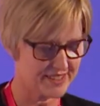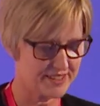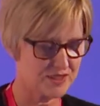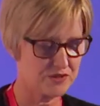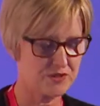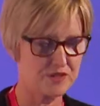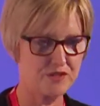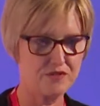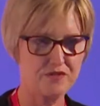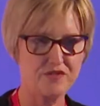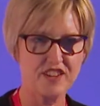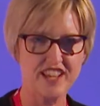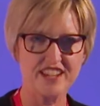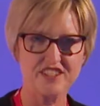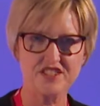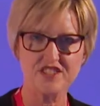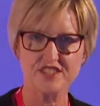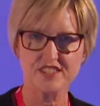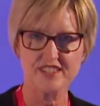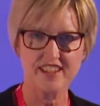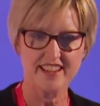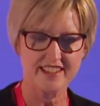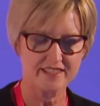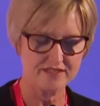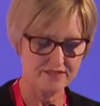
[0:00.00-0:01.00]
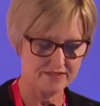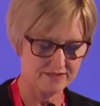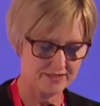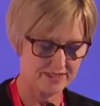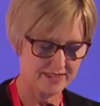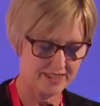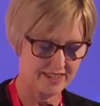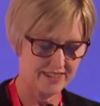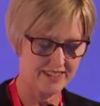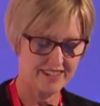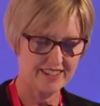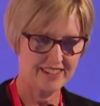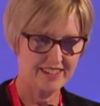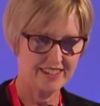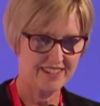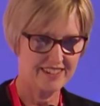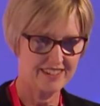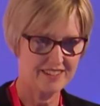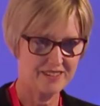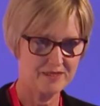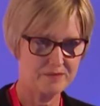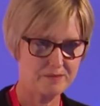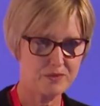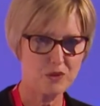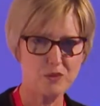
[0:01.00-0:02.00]
is on a flash sale,
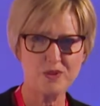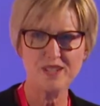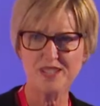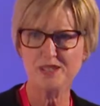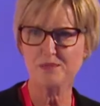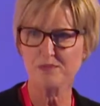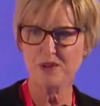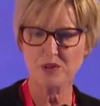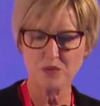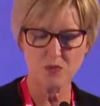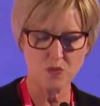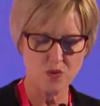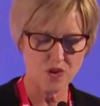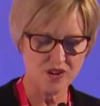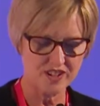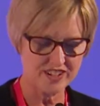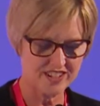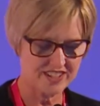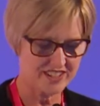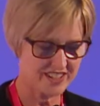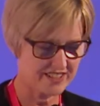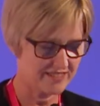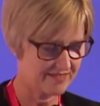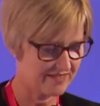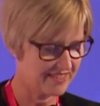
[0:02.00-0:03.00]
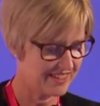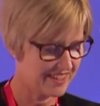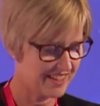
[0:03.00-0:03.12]
but where's my wallet?